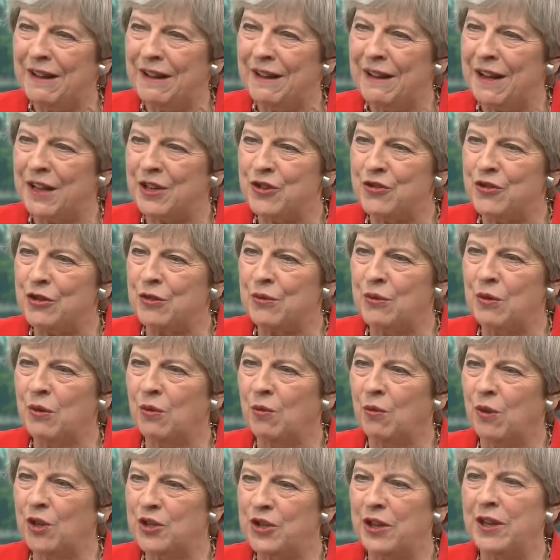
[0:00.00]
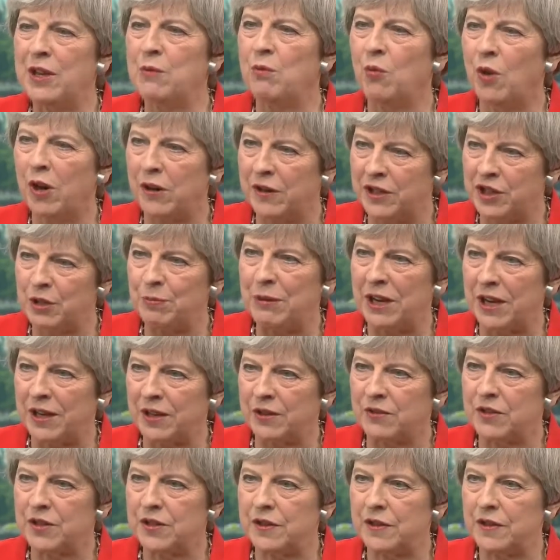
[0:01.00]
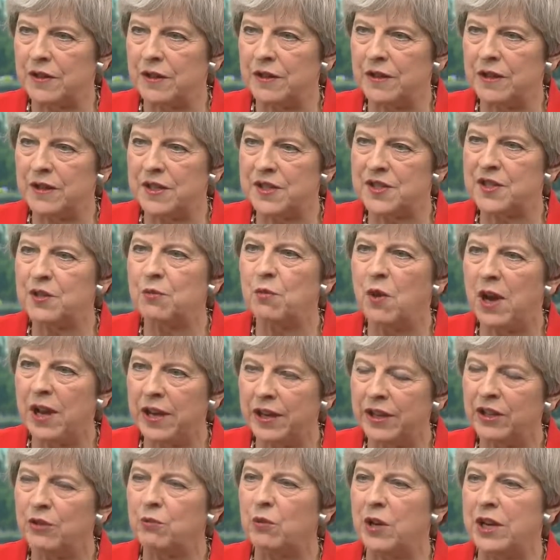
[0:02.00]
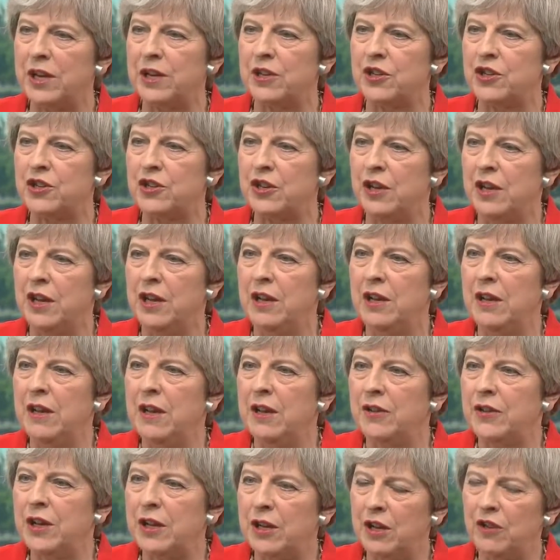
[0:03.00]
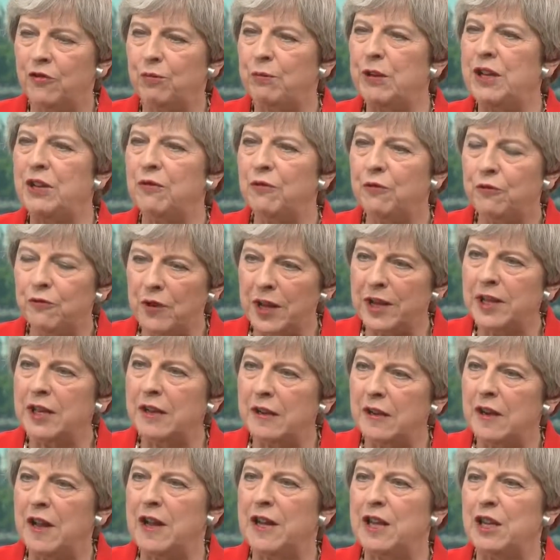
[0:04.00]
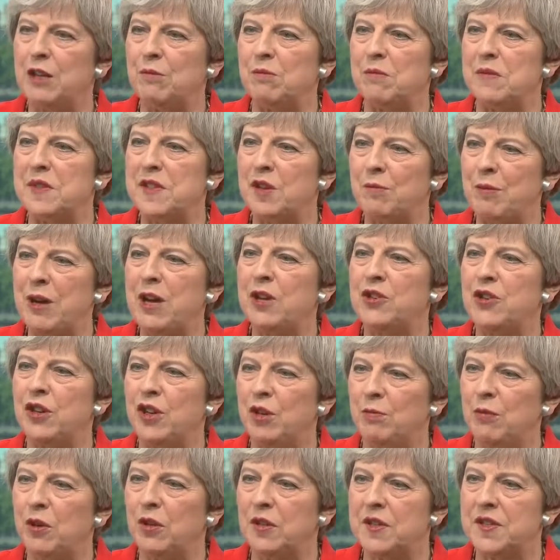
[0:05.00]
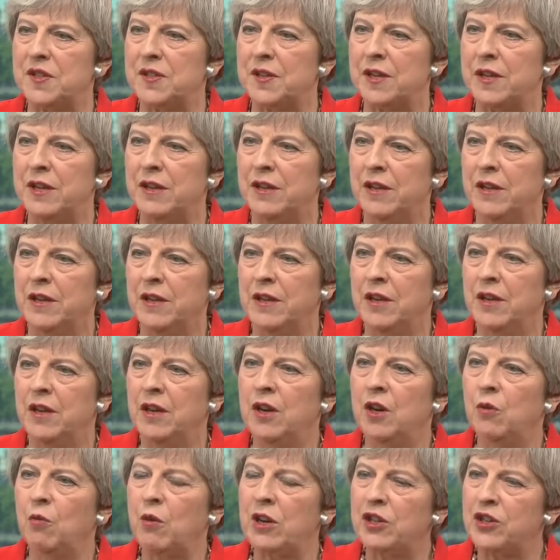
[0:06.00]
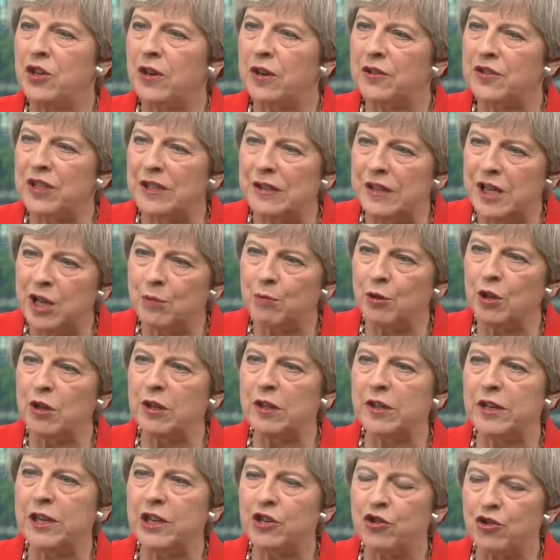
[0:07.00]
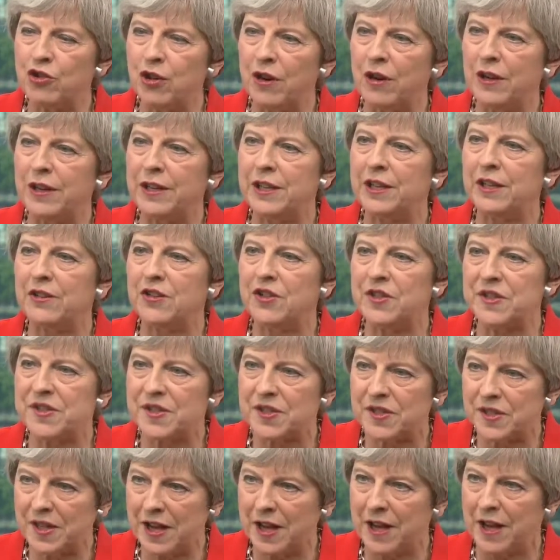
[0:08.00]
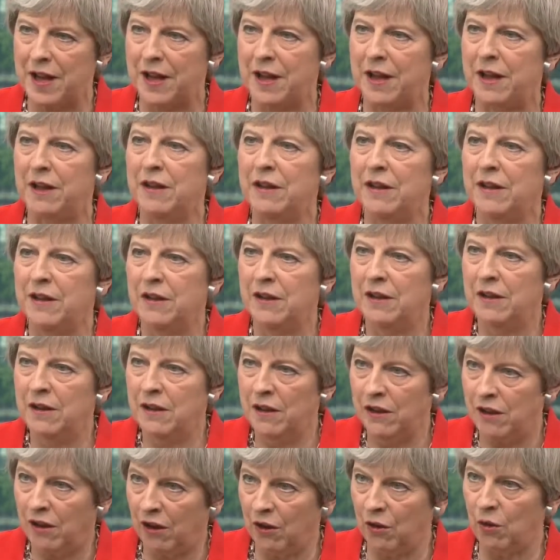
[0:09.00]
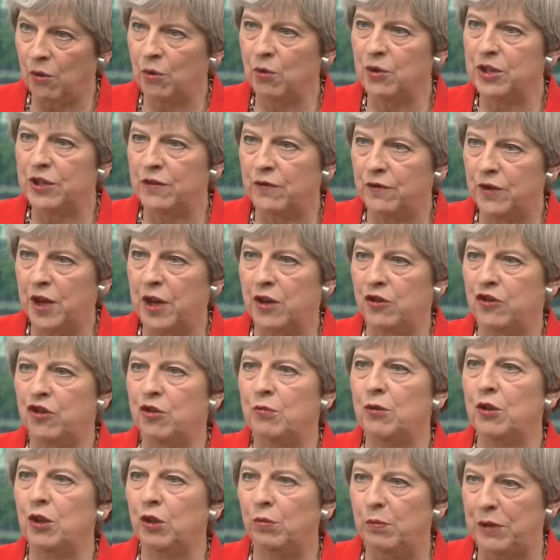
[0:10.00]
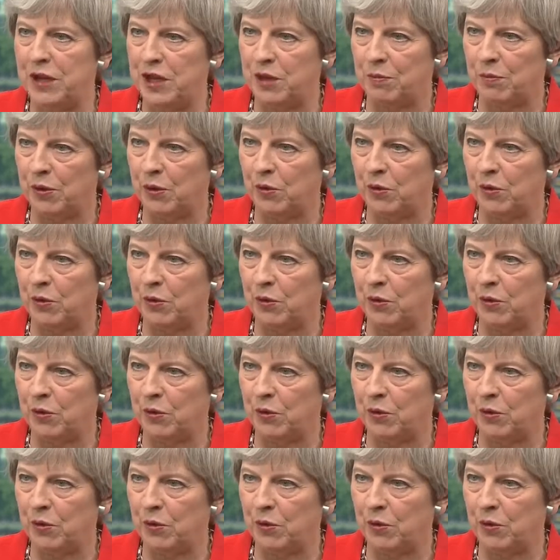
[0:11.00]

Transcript: Andrew, what I'm worried about is the way in which there have been fake claims about our policy which are deliberately trying to scare old and vulnerable people.